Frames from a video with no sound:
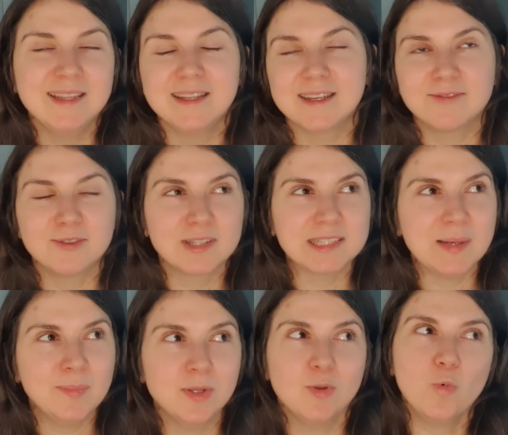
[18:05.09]
Like, for
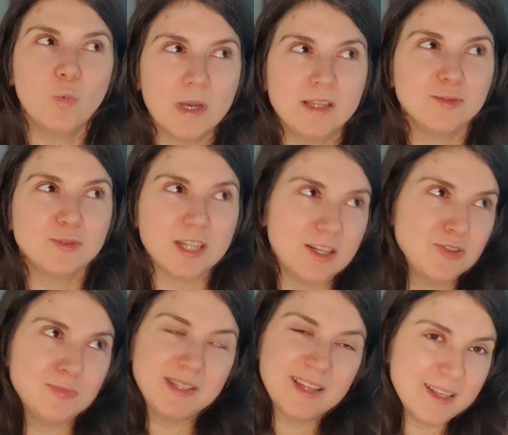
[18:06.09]
example, when you
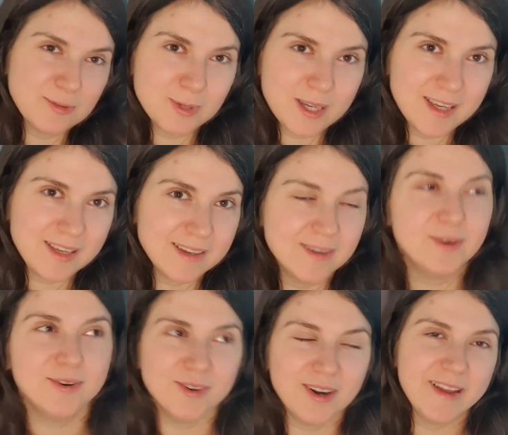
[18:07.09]
touch me that way,
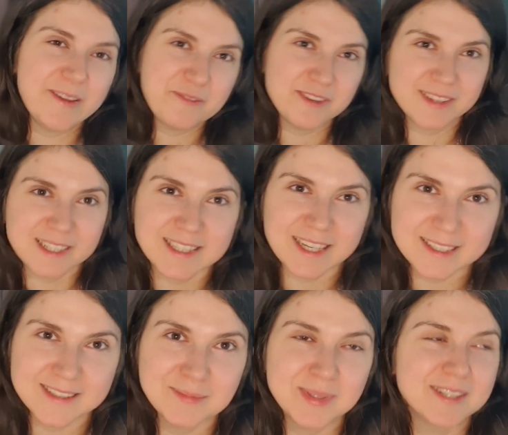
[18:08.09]
oh, I feel
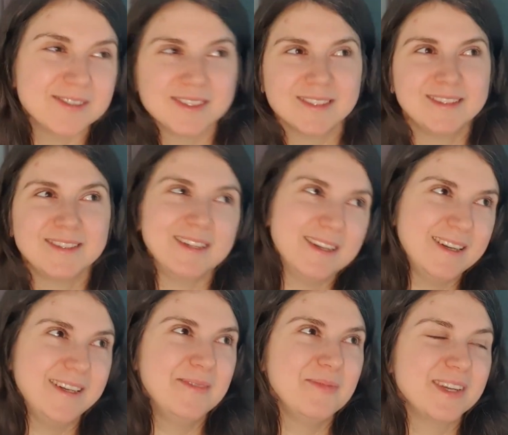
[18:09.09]
excited because it
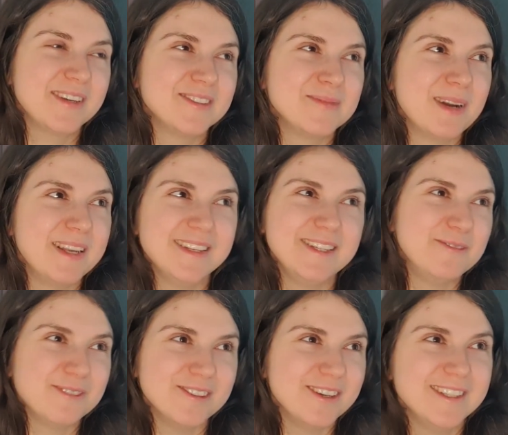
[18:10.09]
because my need
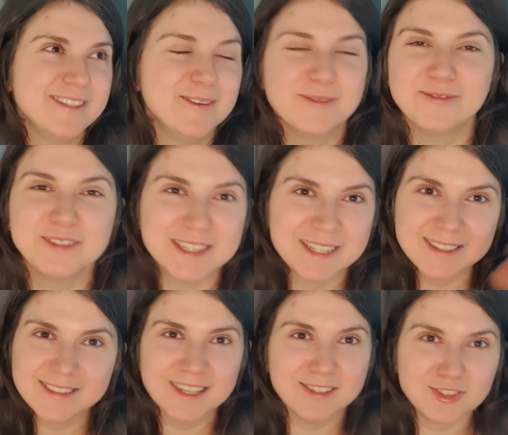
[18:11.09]
for, I don't know, physical
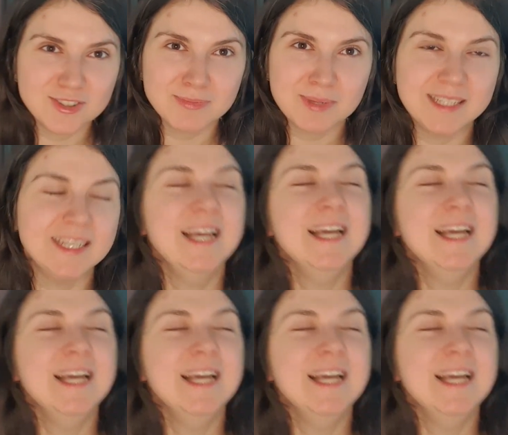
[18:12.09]
touch is met.